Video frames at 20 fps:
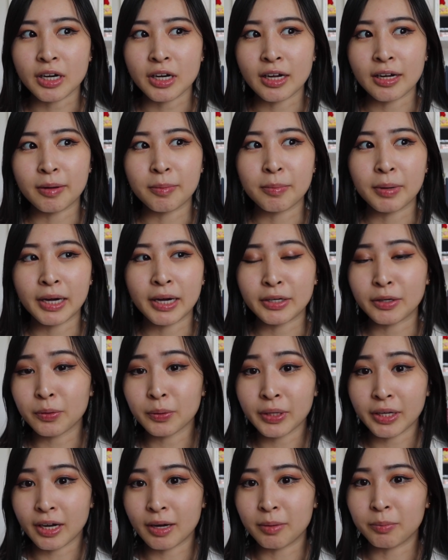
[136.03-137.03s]
Um, I know
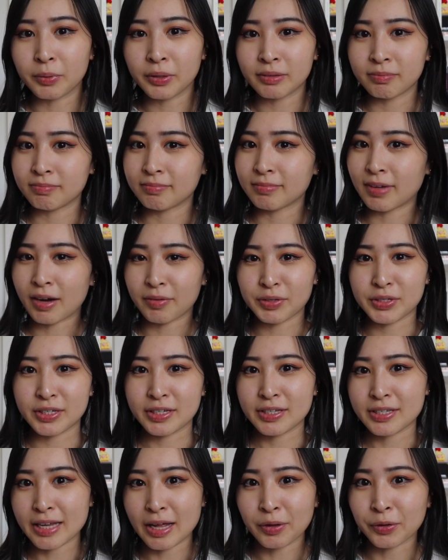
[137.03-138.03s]
they come with obviously
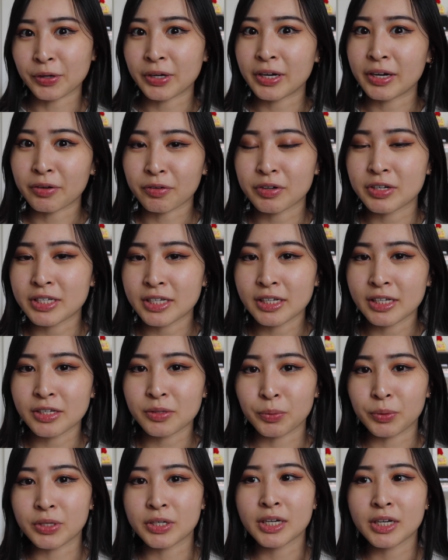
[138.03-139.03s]
salary increases,
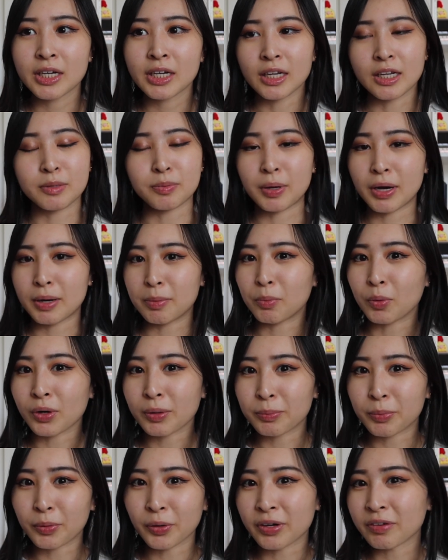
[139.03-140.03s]
which is probably more
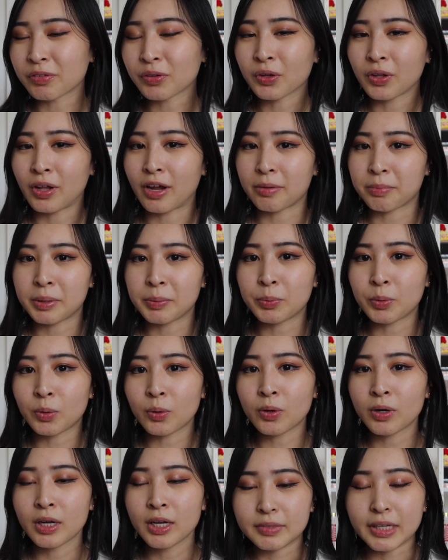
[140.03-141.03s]
important for a lot of people.